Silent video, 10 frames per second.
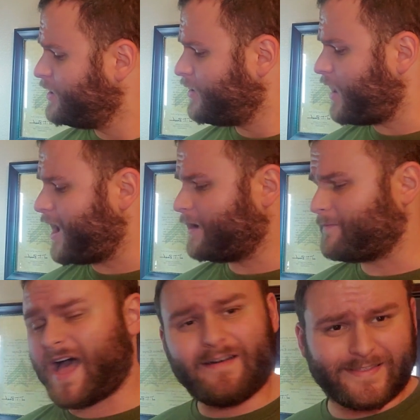
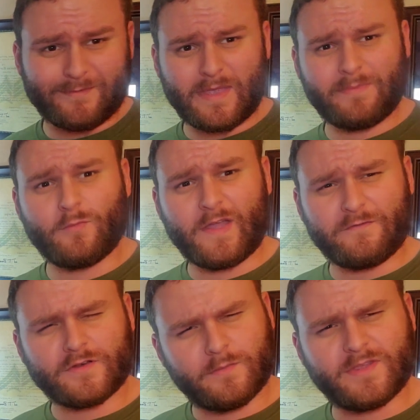I like to maybe wait for it
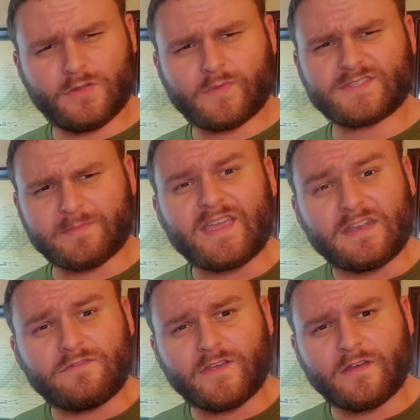to be doing some
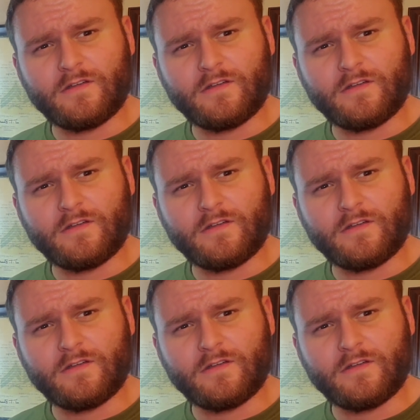infill.